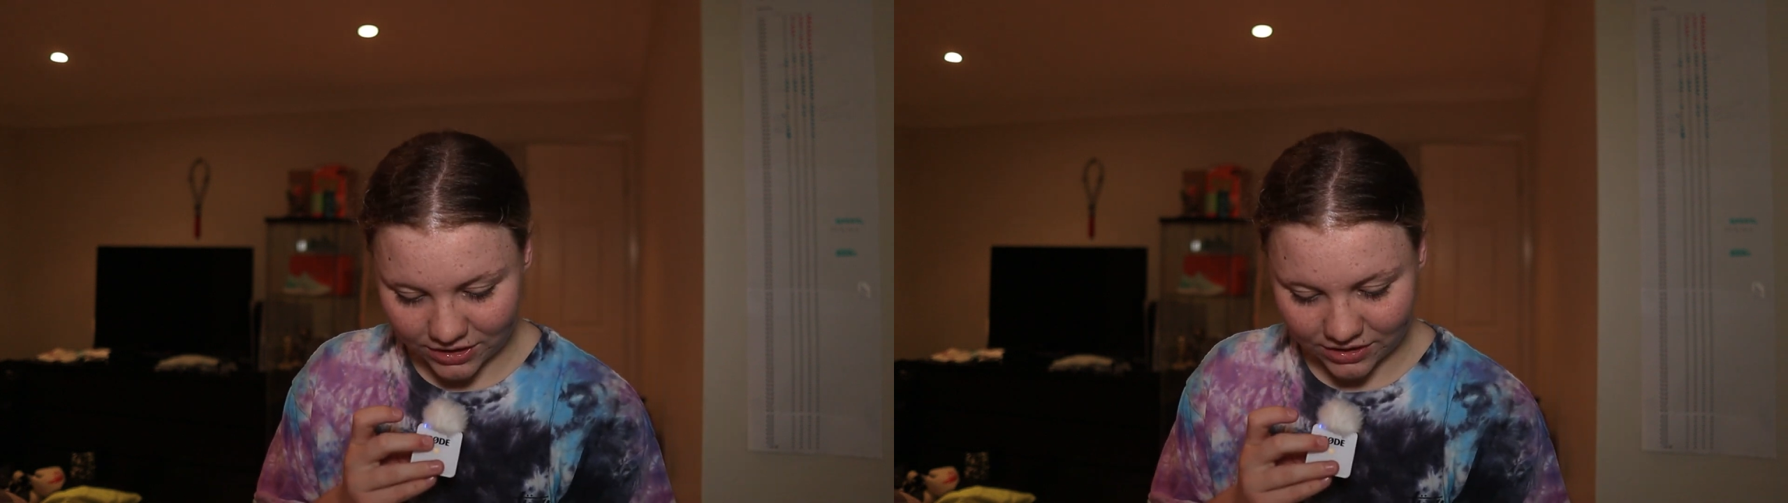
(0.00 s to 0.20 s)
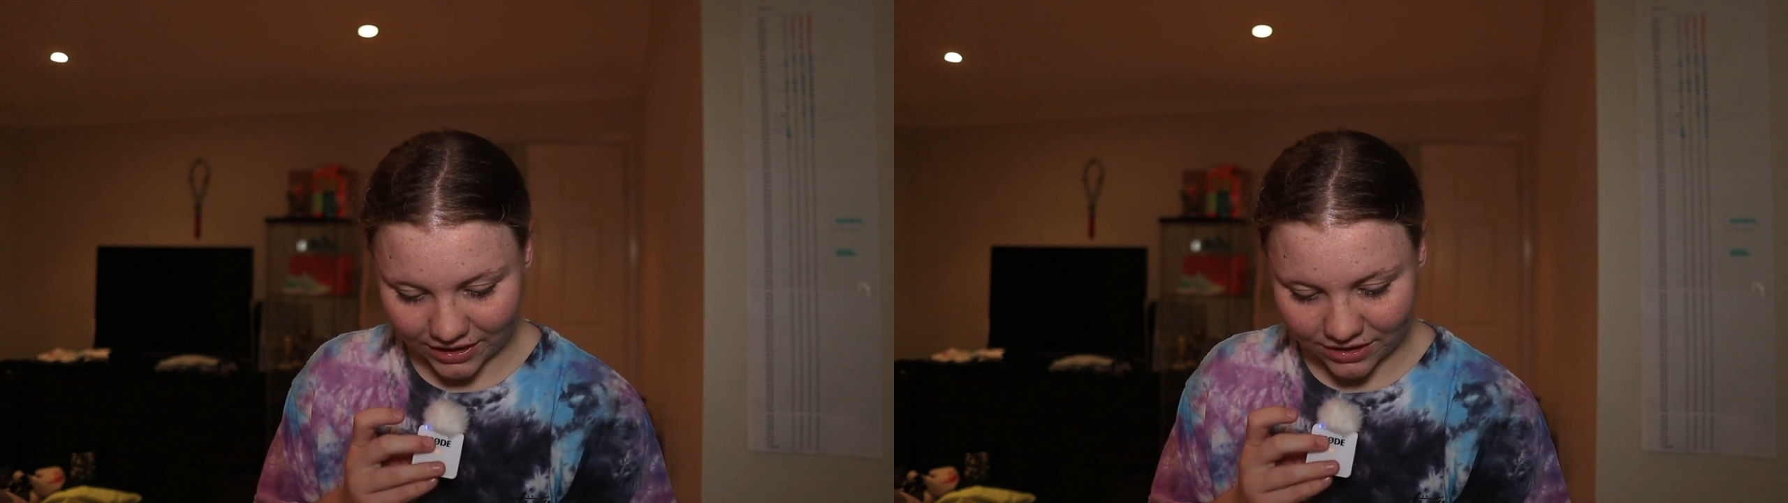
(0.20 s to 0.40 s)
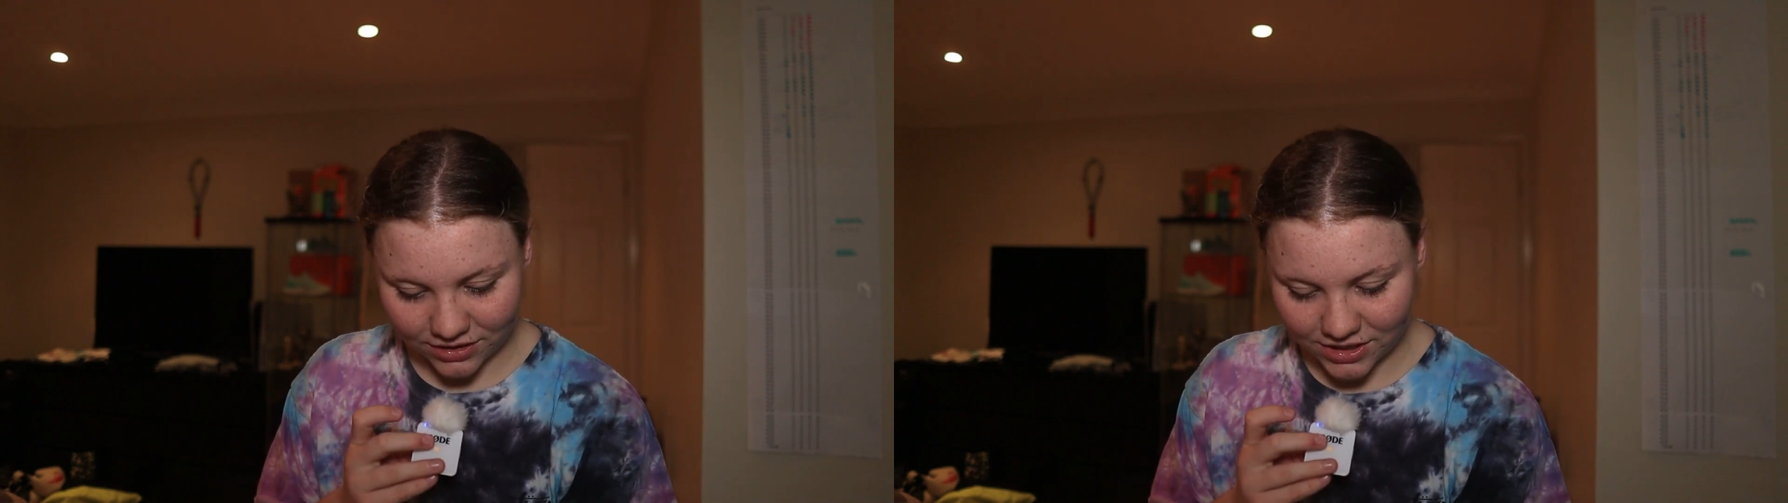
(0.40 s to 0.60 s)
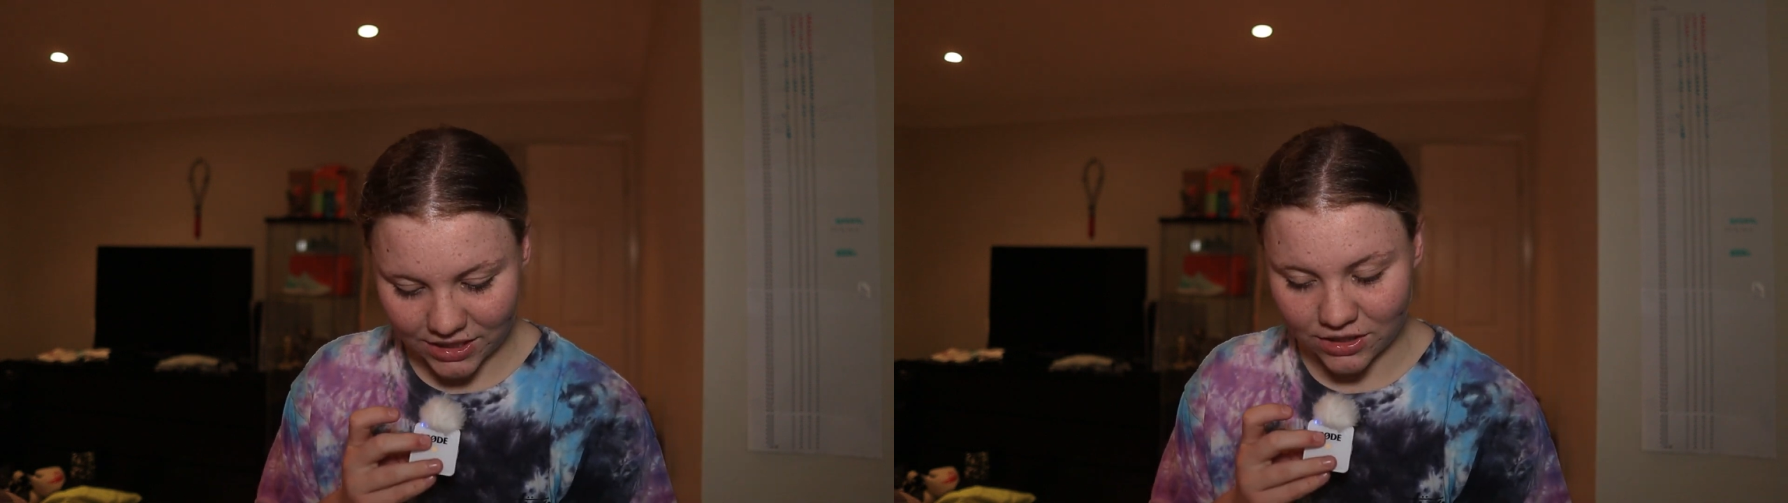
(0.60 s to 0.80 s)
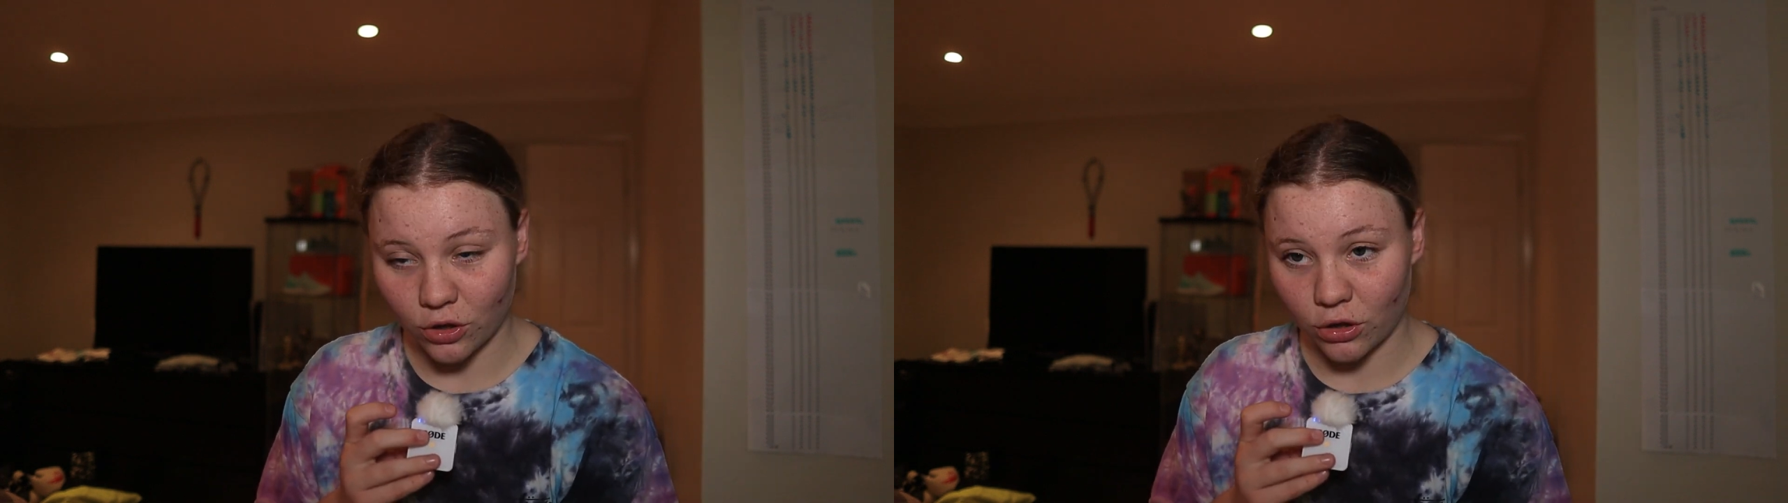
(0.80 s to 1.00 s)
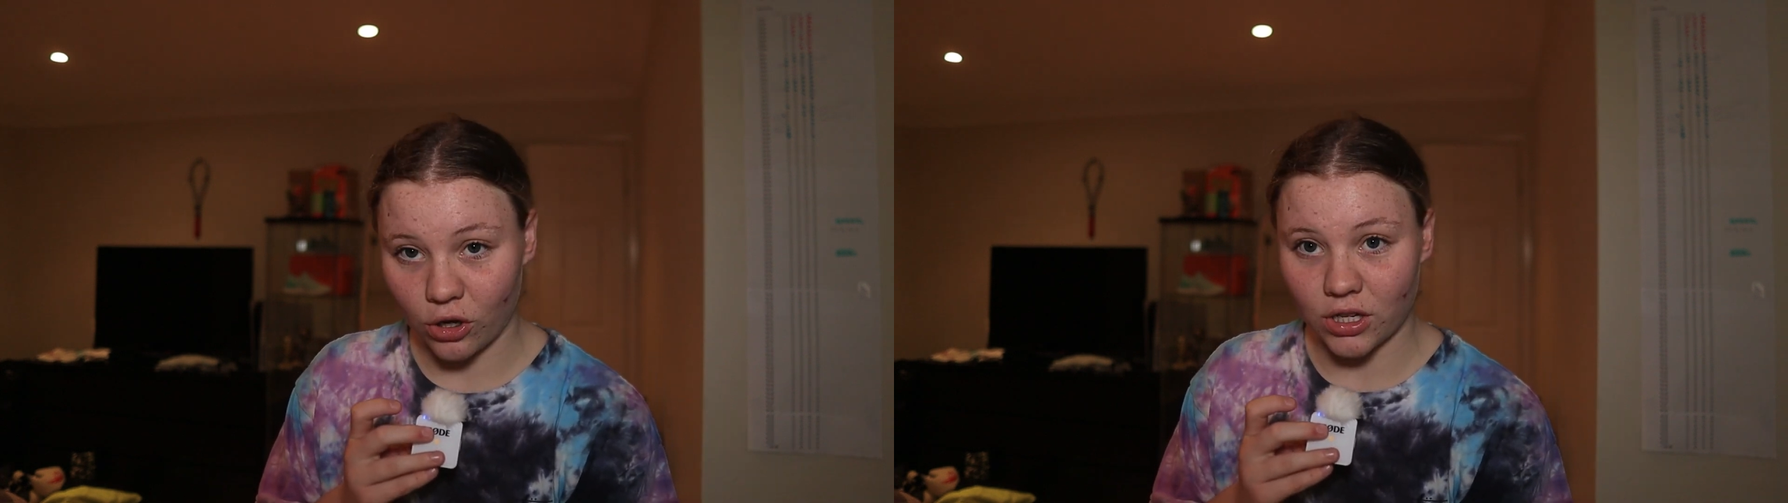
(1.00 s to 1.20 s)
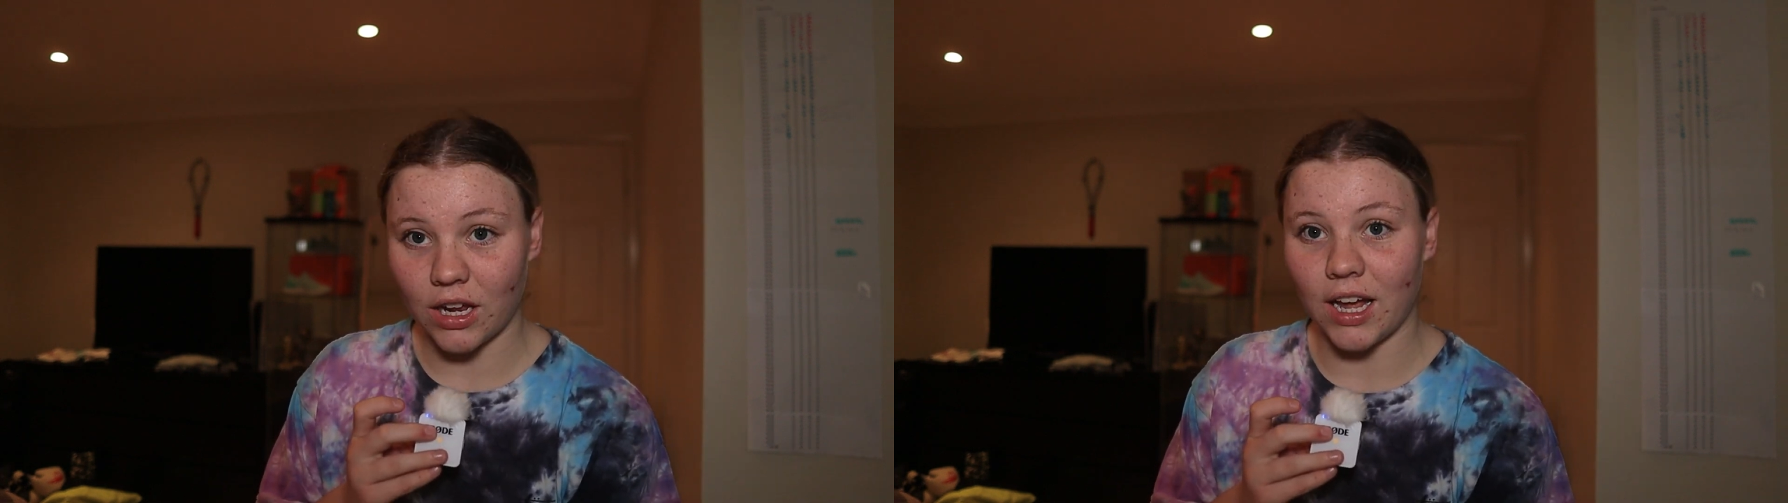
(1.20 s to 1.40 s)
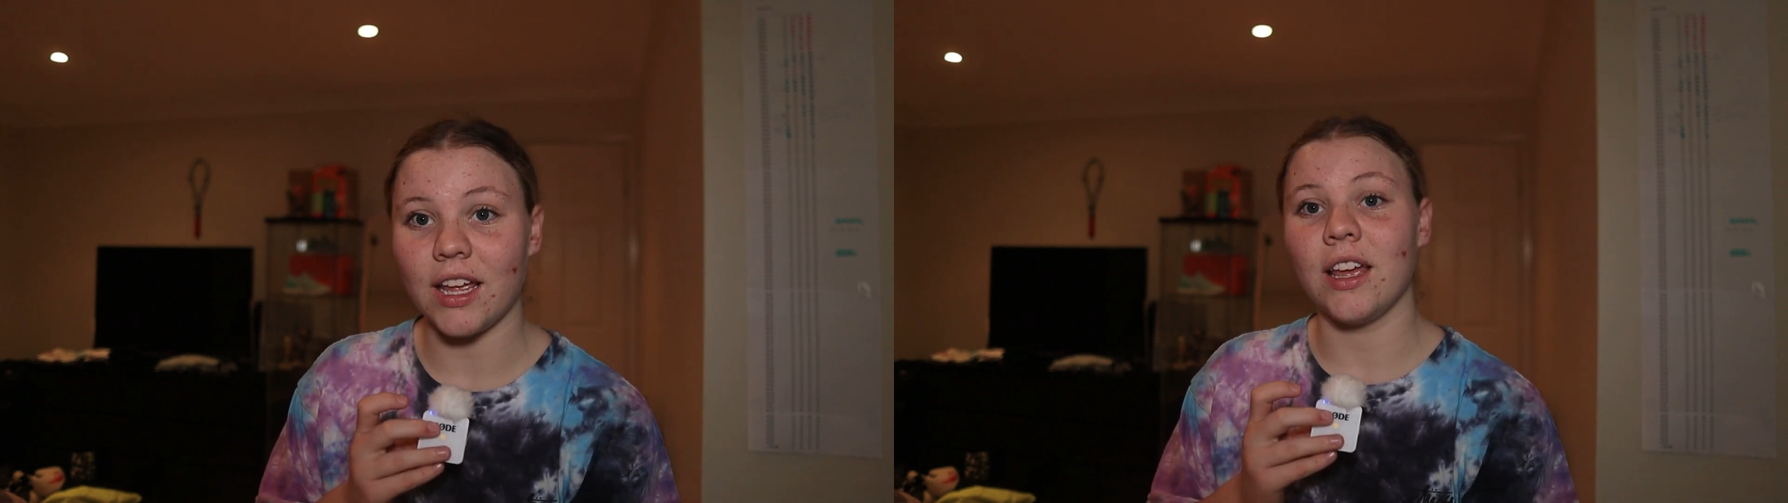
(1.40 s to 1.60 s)
it's like 6 o'clock at
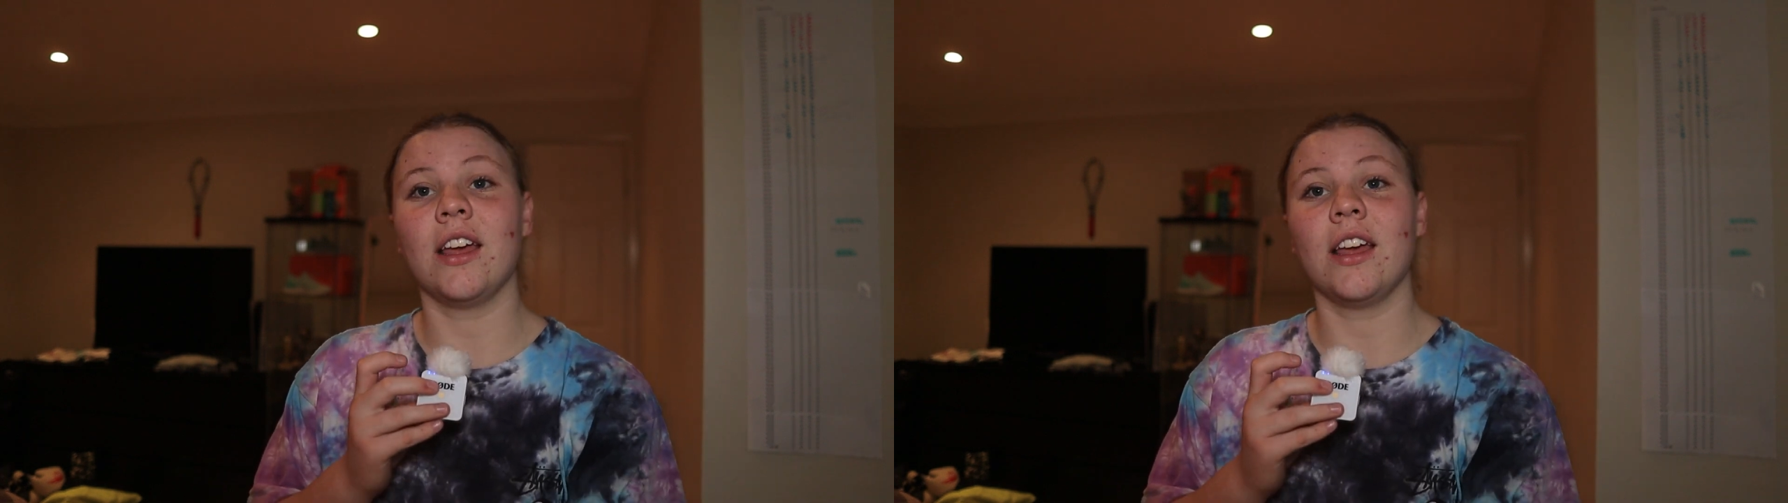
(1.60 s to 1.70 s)
night.